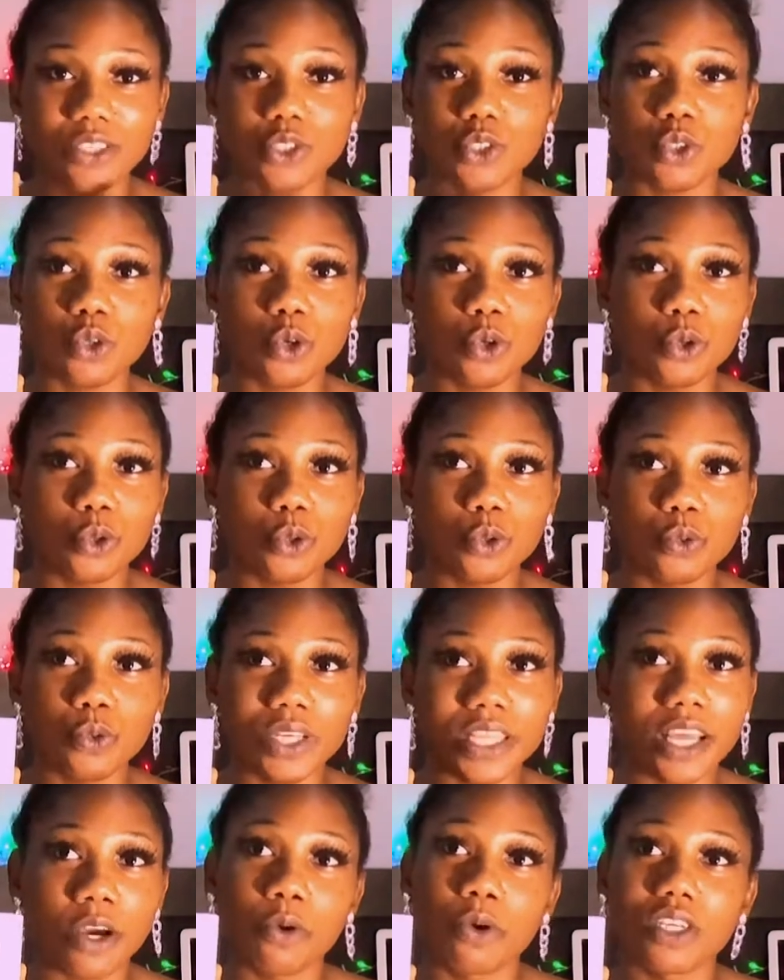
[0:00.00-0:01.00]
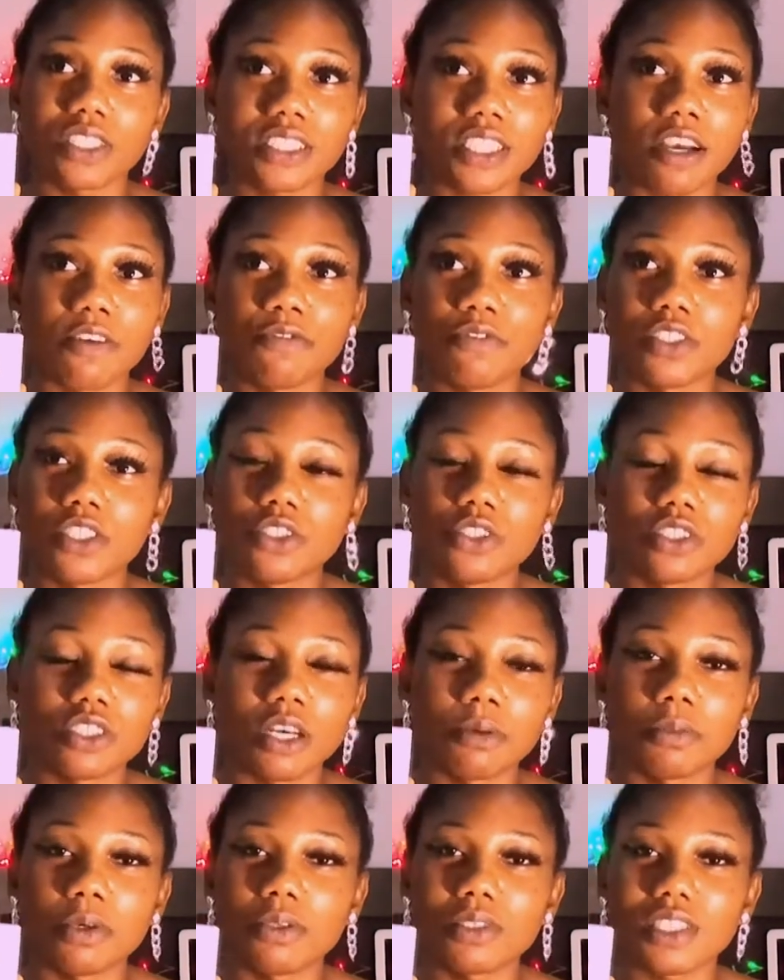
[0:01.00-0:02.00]
So when I watch her video,
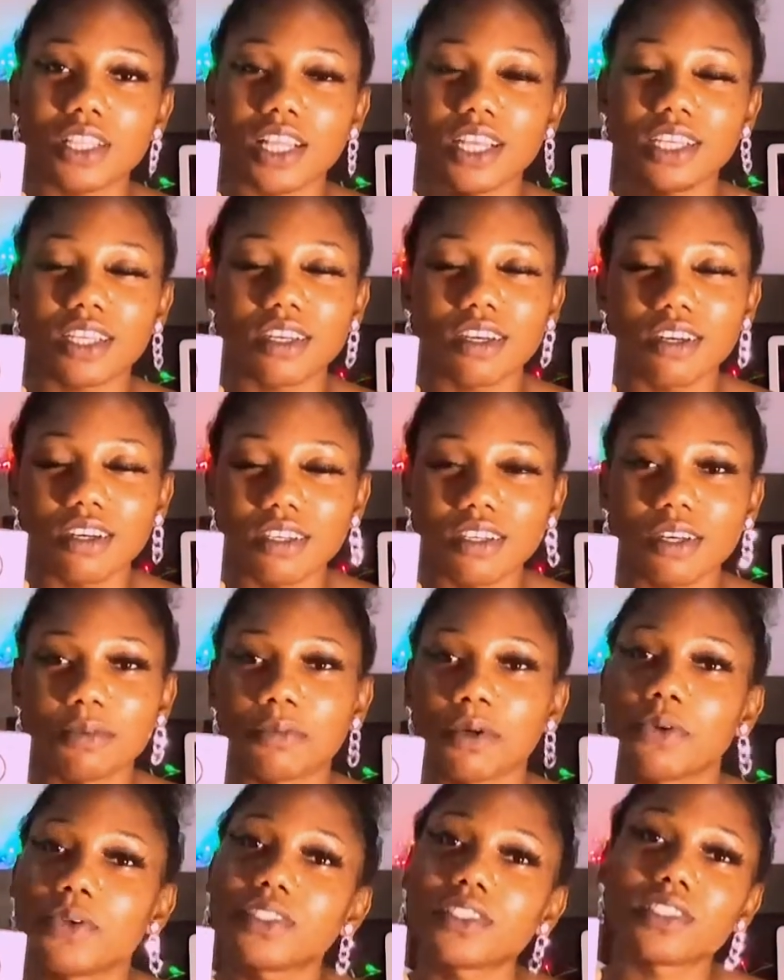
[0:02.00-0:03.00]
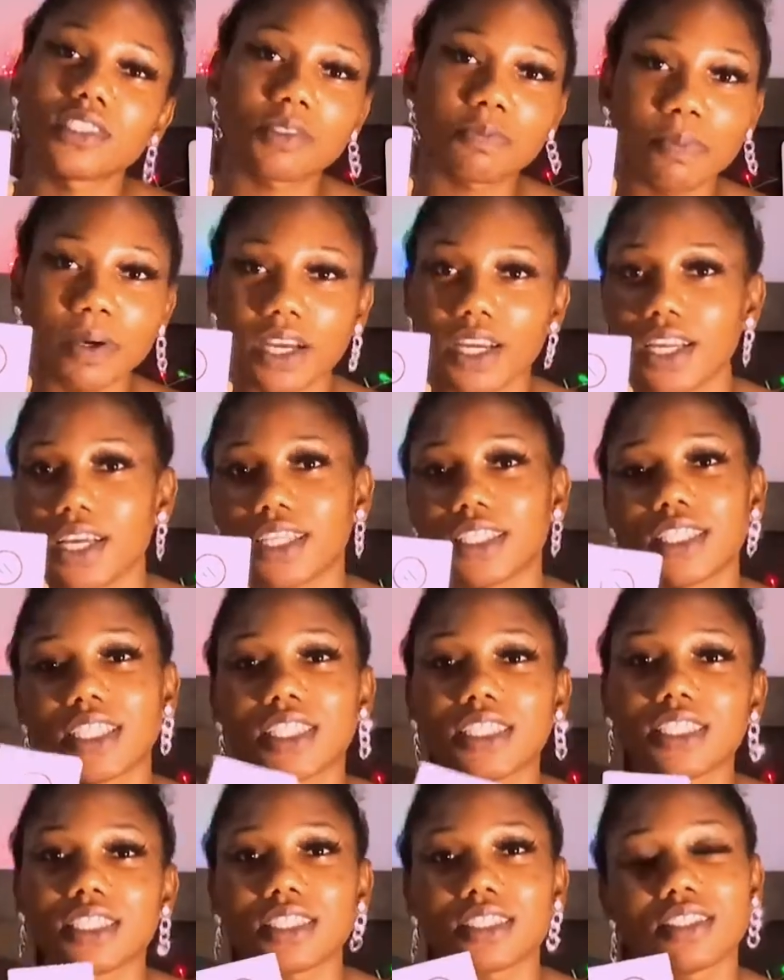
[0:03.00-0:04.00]
I'm always inspired,
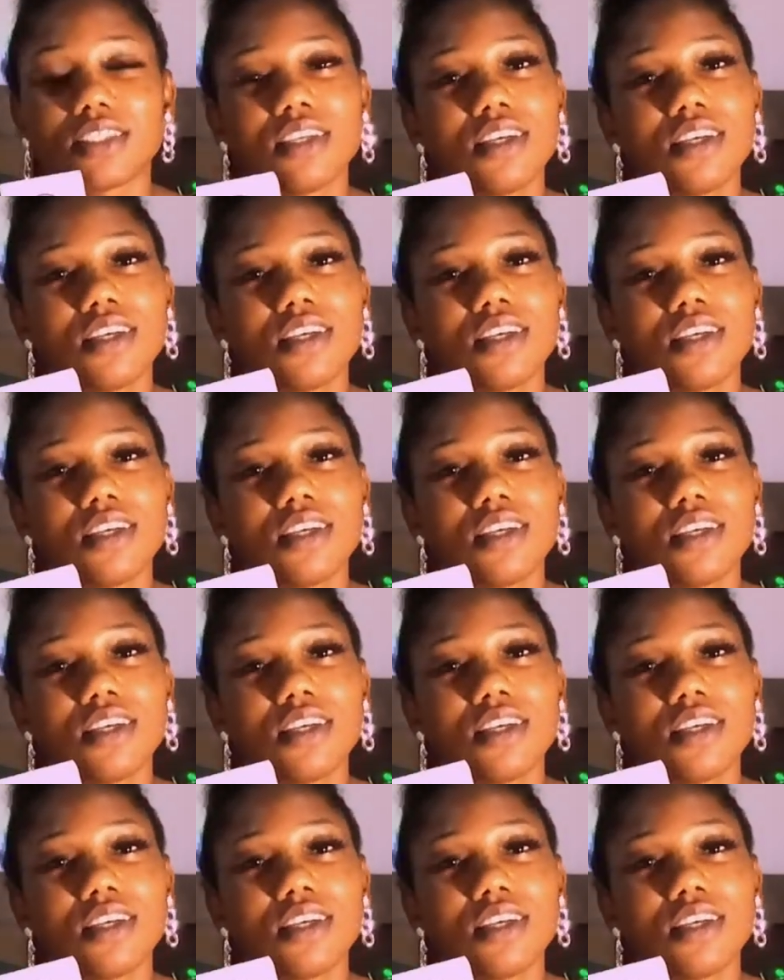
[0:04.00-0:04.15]
and